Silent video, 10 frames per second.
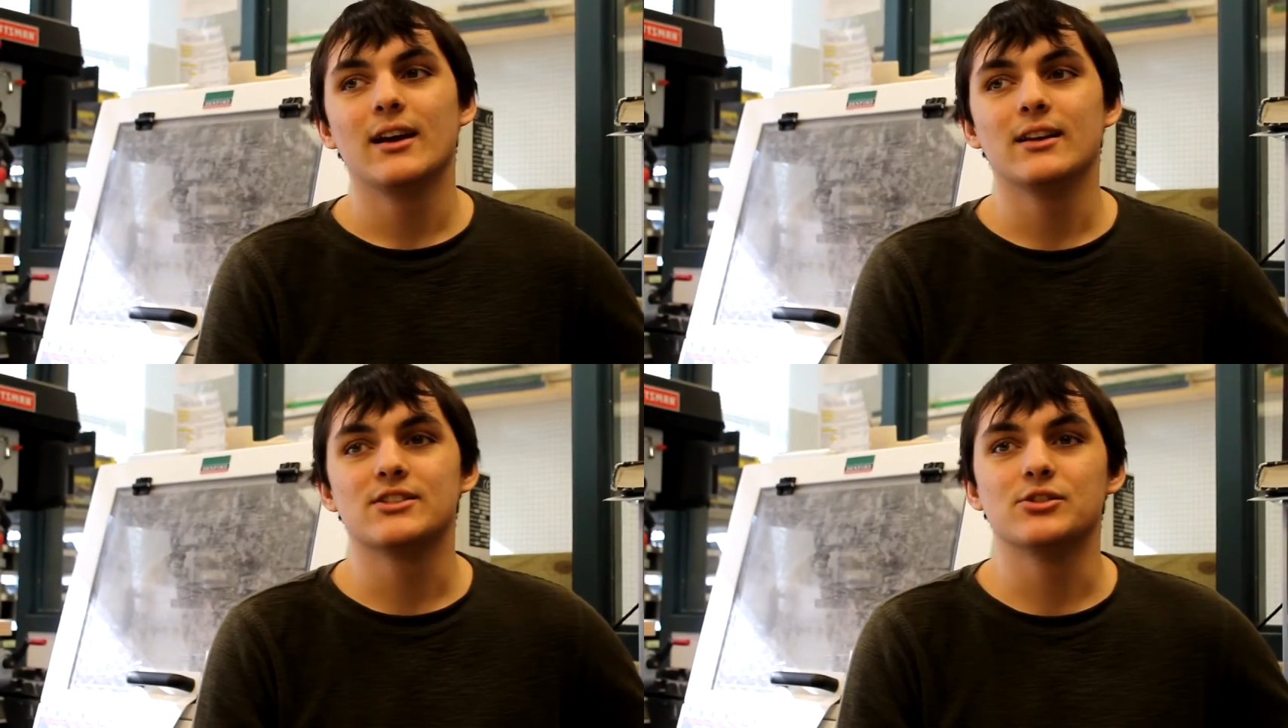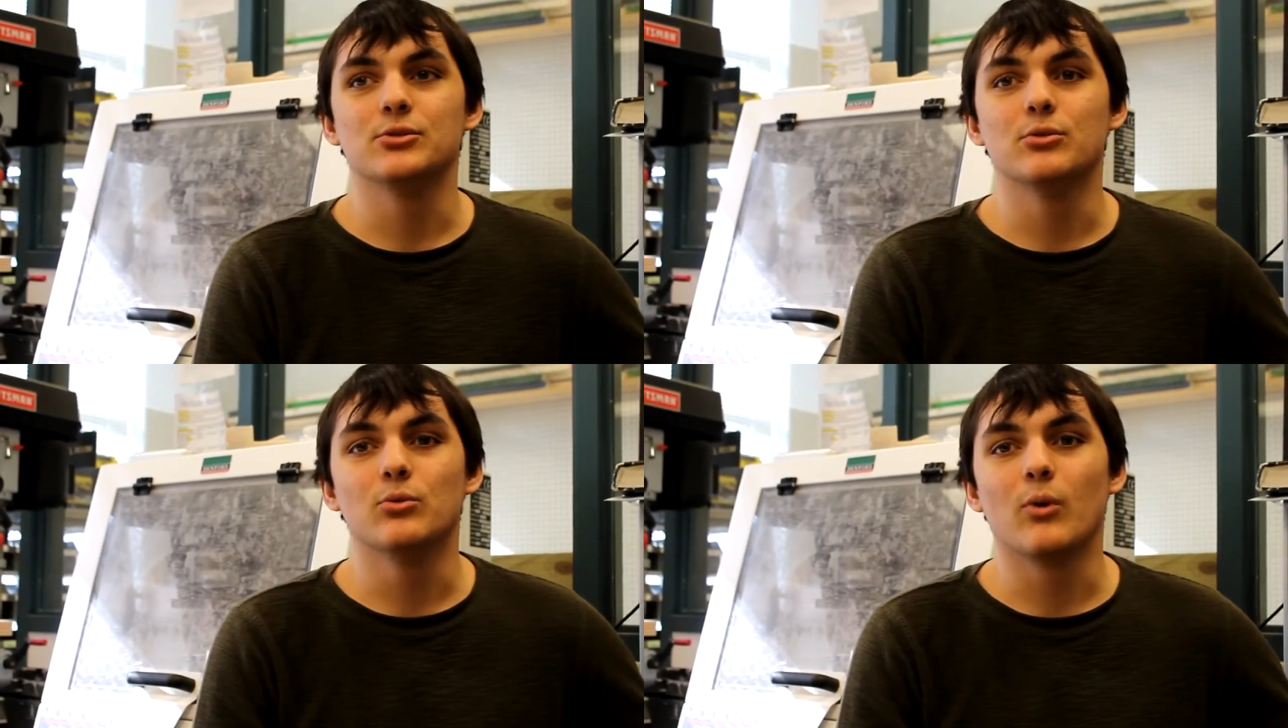
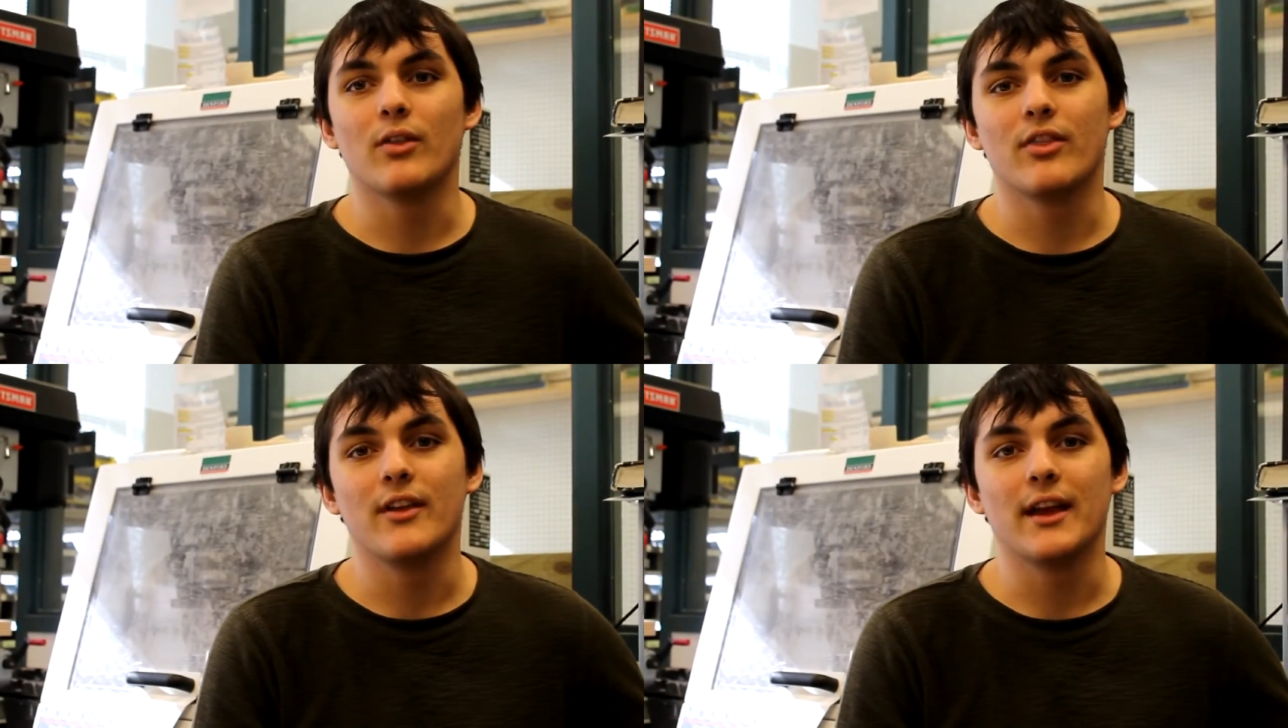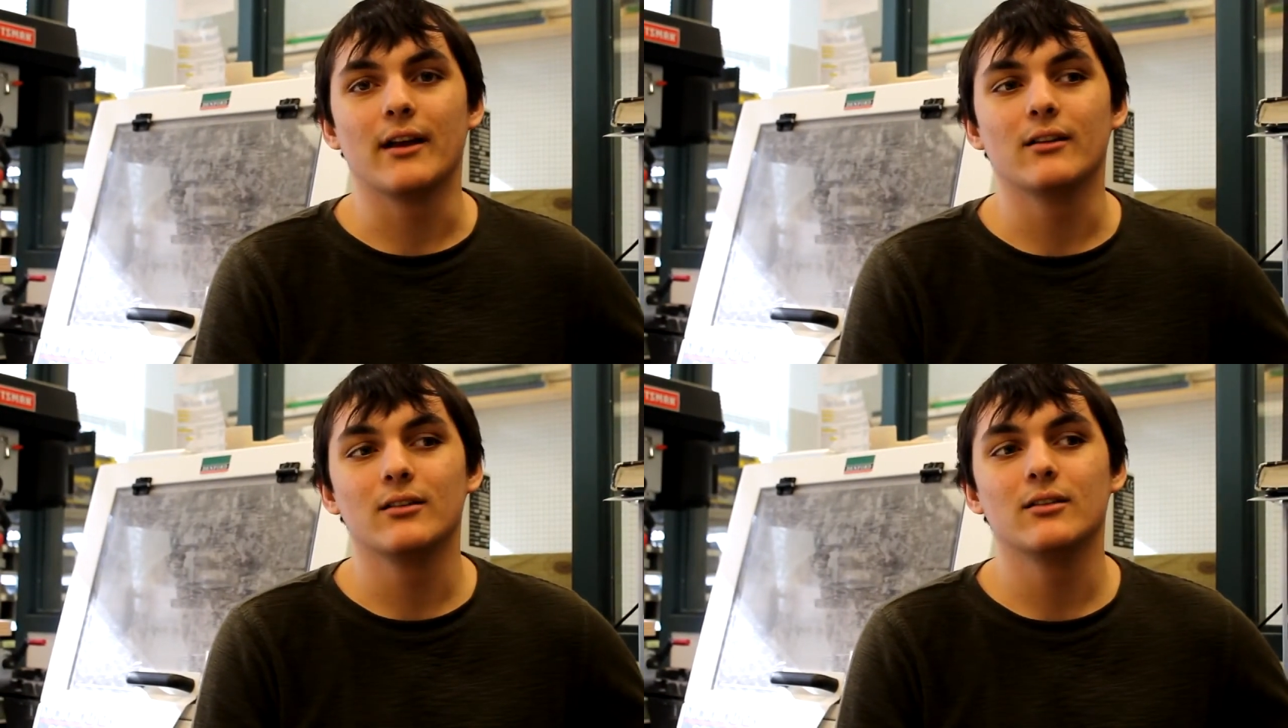into one
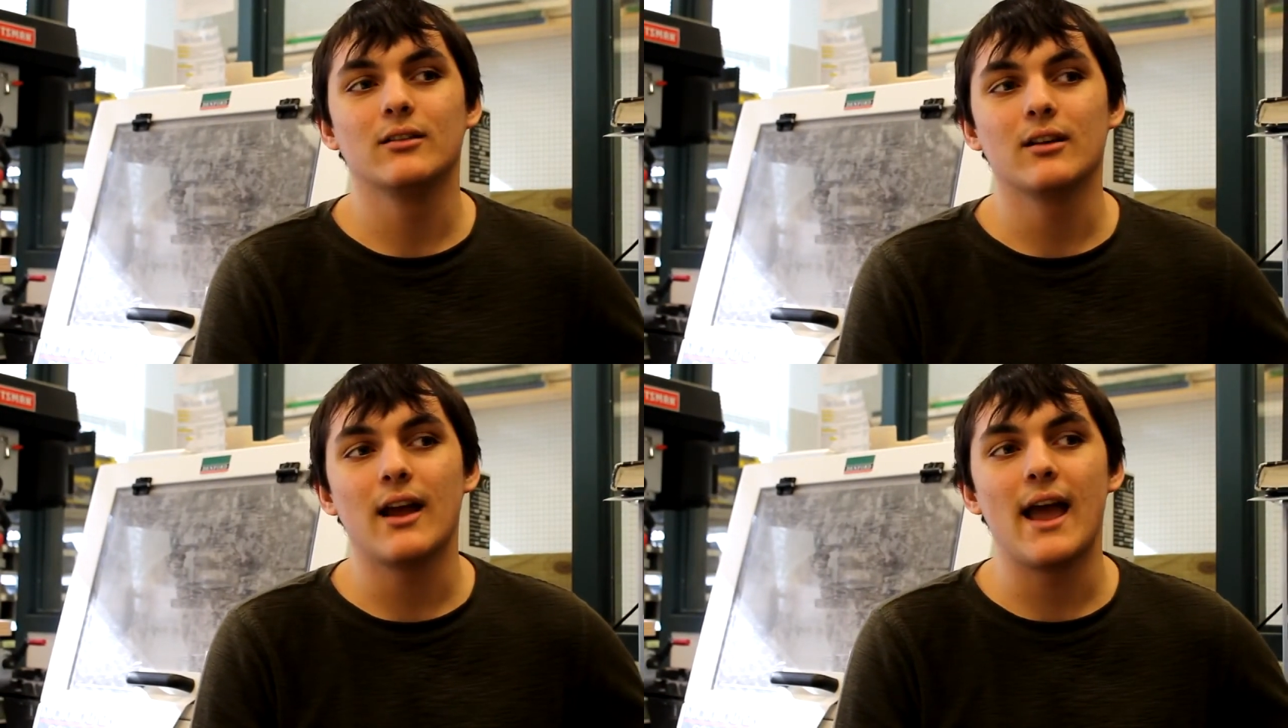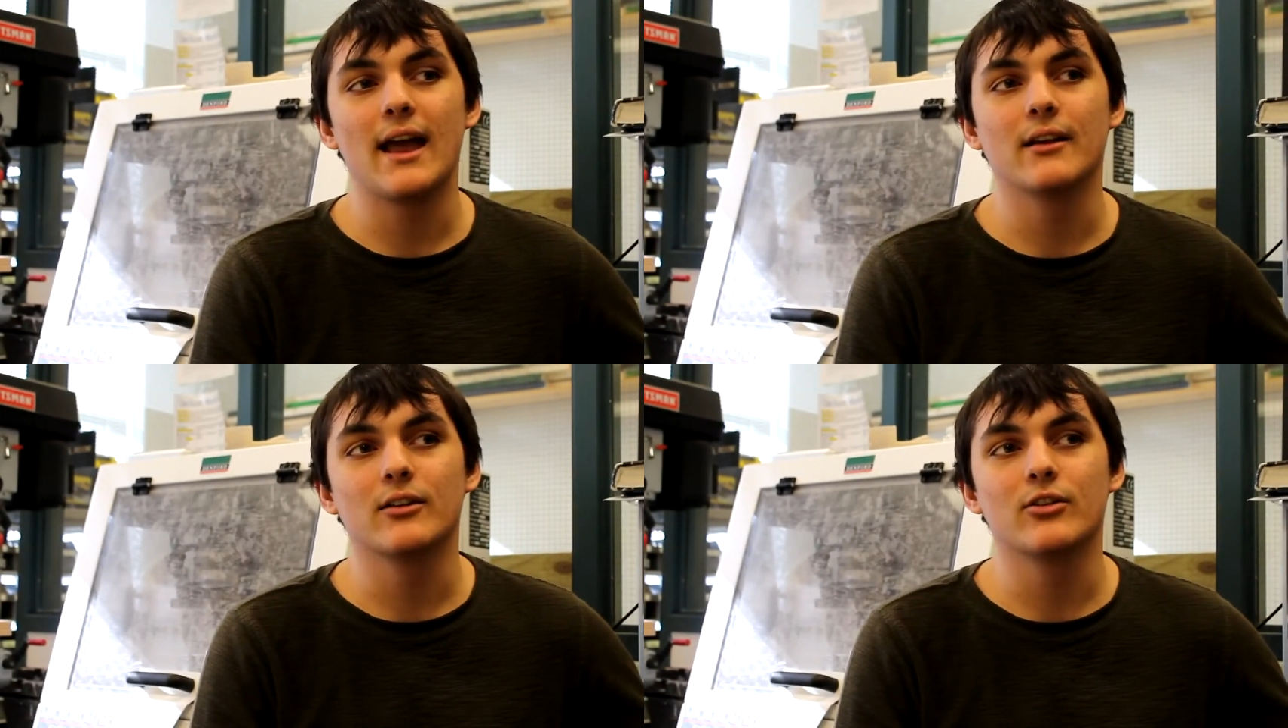thing
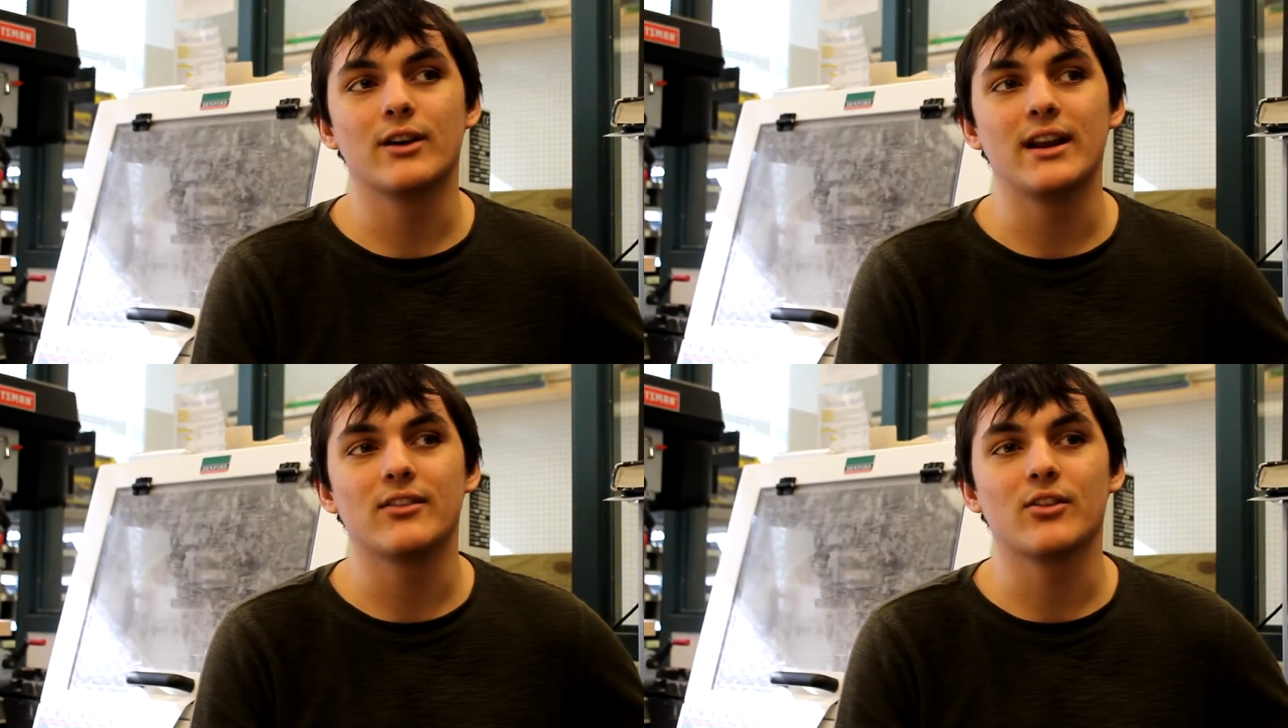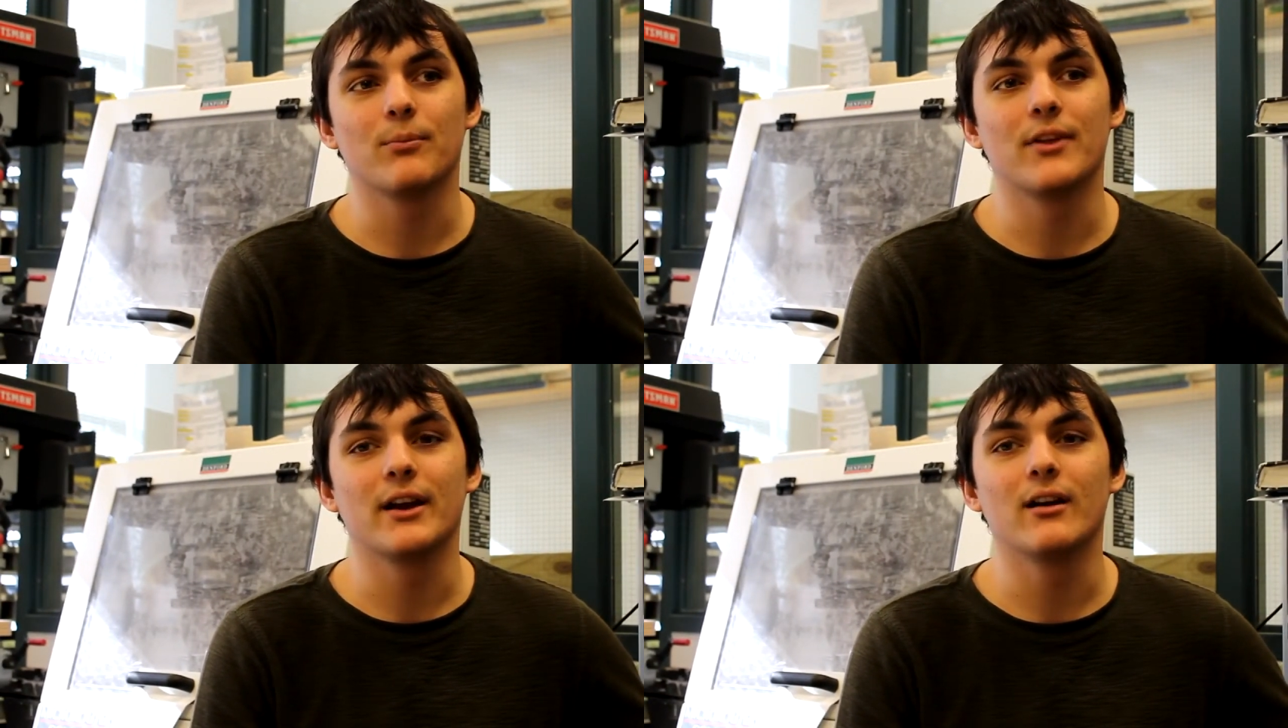and create
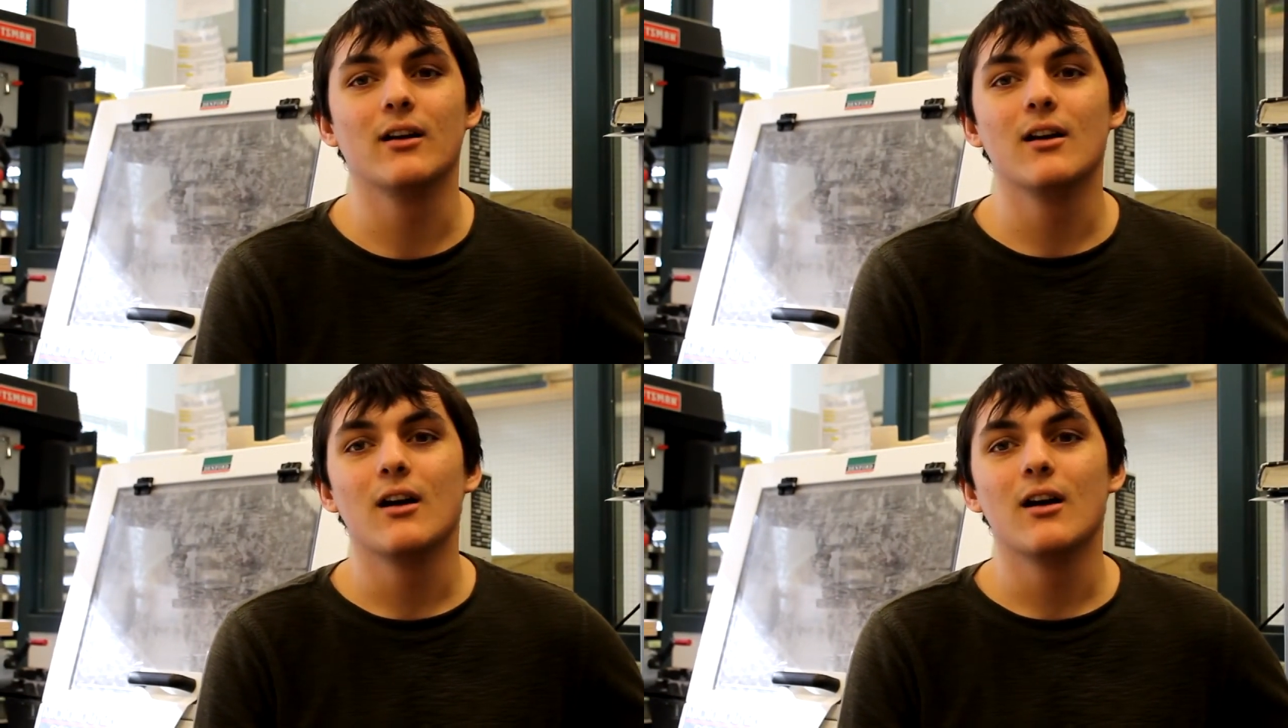something